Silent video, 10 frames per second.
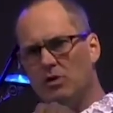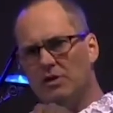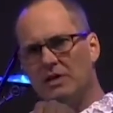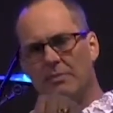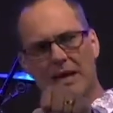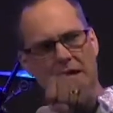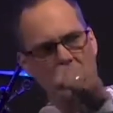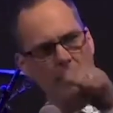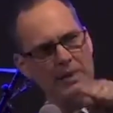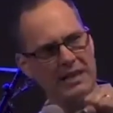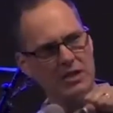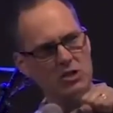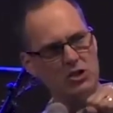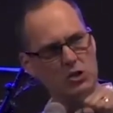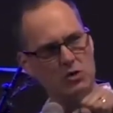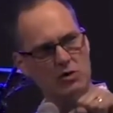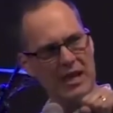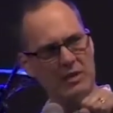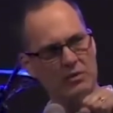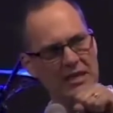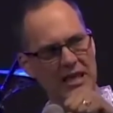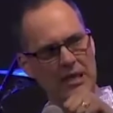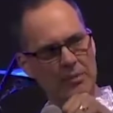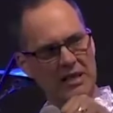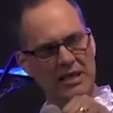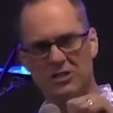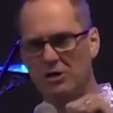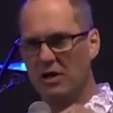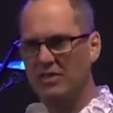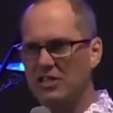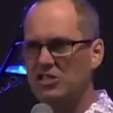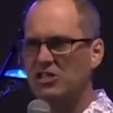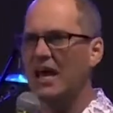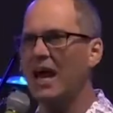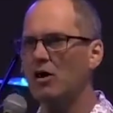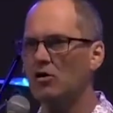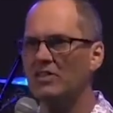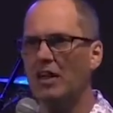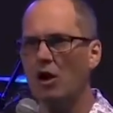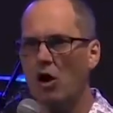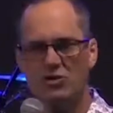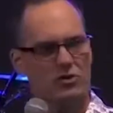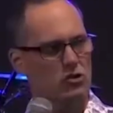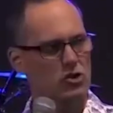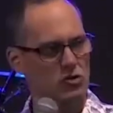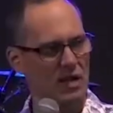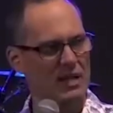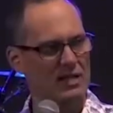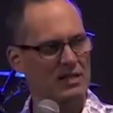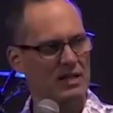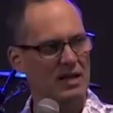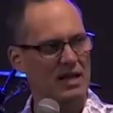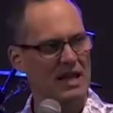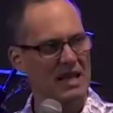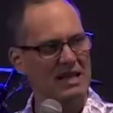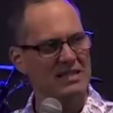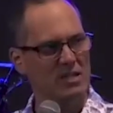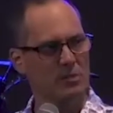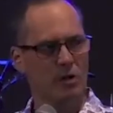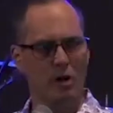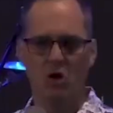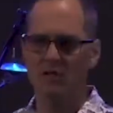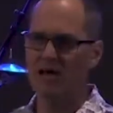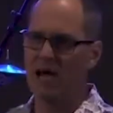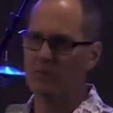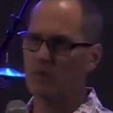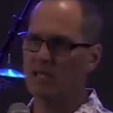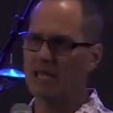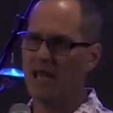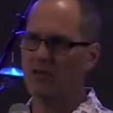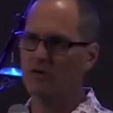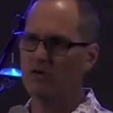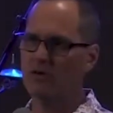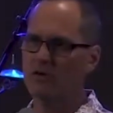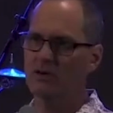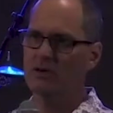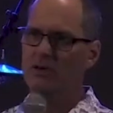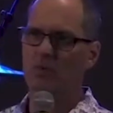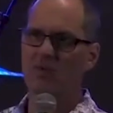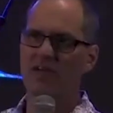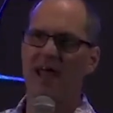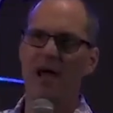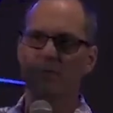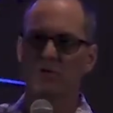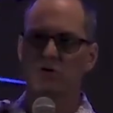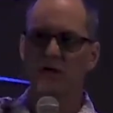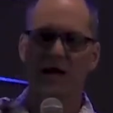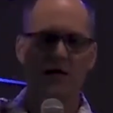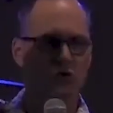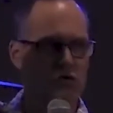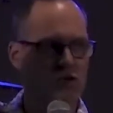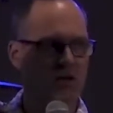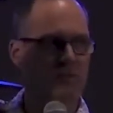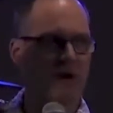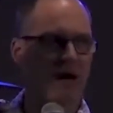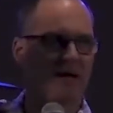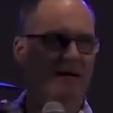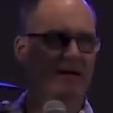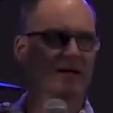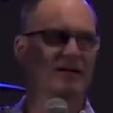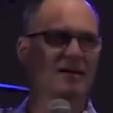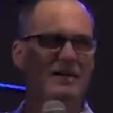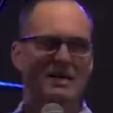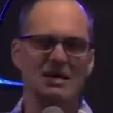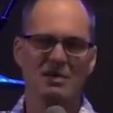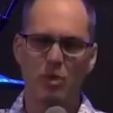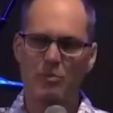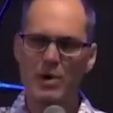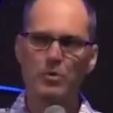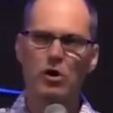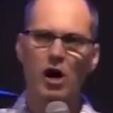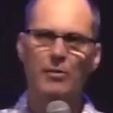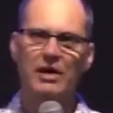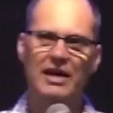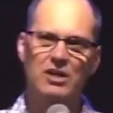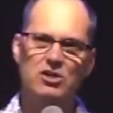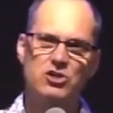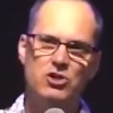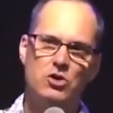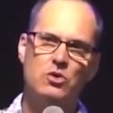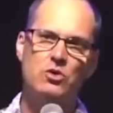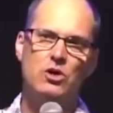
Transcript: that may come against you, and then when the enemy gets done, they scatter, they lost their strength, and it takes them a long time to regather? When that happens, you gain your strength back. When people come against you,